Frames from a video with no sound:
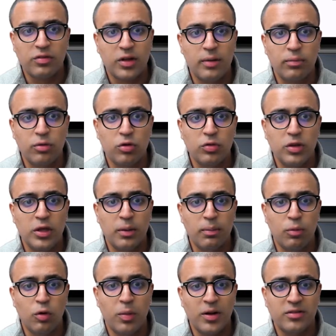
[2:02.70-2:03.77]
come to the
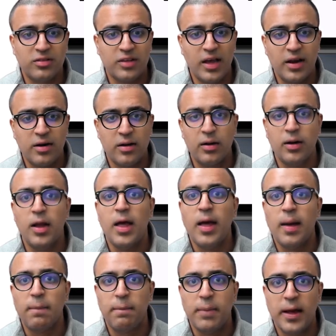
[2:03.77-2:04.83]
mobile scanner
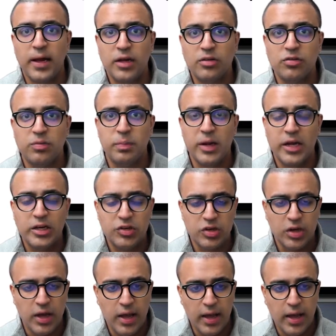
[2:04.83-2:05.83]
package page,